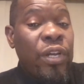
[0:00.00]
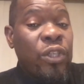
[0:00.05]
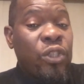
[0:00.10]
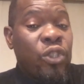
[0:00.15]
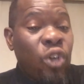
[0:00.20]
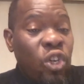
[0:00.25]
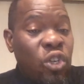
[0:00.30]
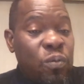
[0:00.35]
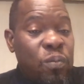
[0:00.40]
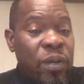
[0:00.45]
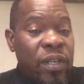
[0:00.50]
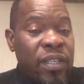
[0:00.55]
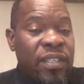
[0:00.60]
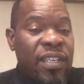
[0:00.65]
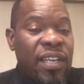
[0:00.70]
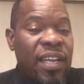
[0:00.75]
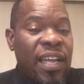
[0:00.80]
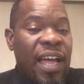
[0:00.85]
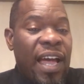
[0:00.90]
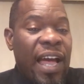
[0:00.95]

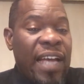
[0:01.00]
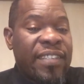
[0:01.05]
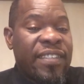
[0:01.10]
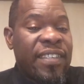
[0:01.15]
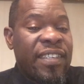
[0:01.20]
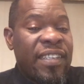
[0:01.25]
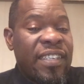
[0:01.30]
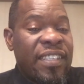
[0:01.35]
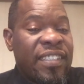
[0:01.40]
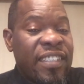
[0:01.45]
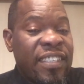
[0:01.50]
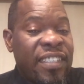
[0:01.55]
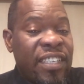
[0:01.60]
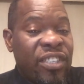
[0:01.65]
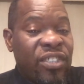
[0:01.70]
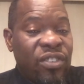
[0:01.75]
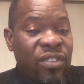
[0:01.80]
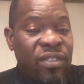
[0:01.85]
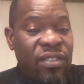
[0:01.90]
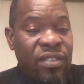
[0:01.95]
judgment, as in
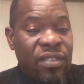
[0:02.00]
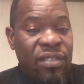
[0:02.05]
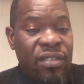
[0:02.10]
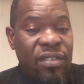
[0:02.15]
litigation,